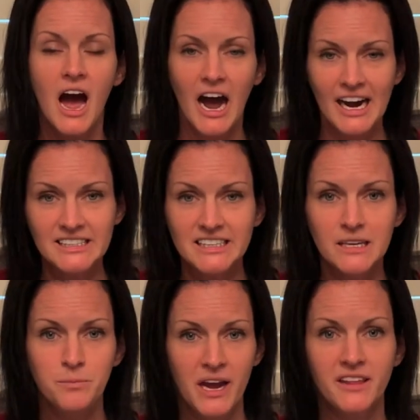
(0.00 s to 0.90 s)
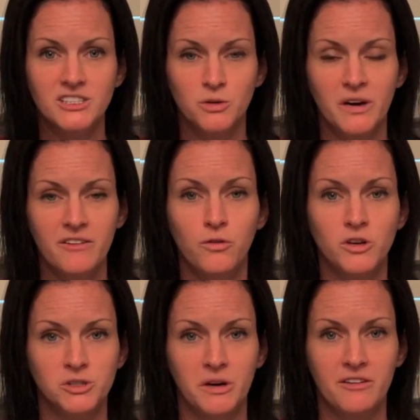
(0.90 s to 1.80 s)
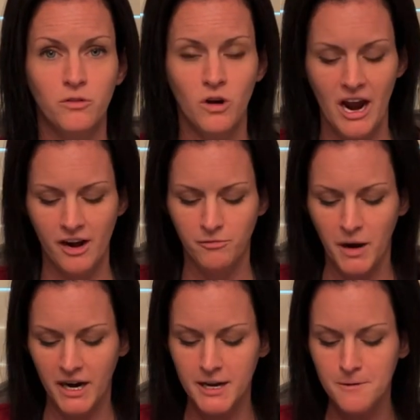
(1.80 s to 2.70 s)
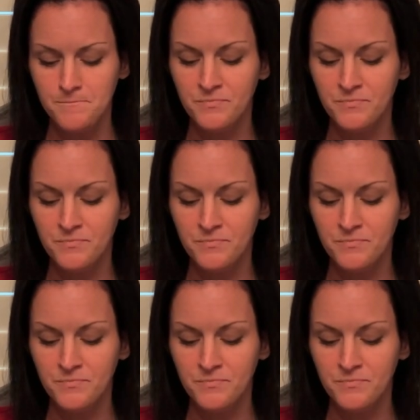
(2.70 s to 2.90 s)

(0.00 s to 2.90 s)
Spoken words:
I did pay the $24.24 out of pocket.